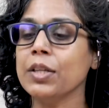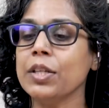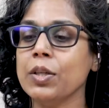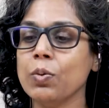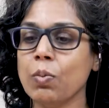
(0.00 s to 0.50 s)

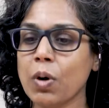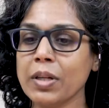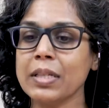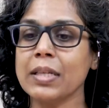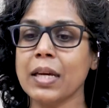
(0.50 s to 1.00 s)
You
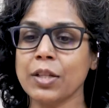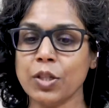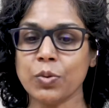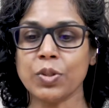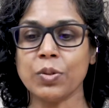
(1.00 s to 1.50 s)
want to get
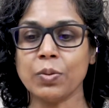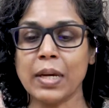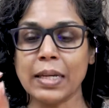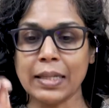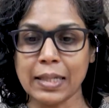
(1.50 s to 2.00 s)
used to
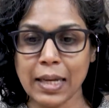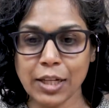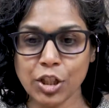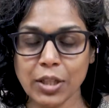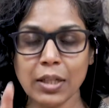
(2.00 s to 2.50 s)

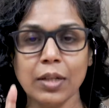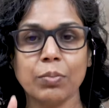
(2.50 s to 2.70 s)
engaging,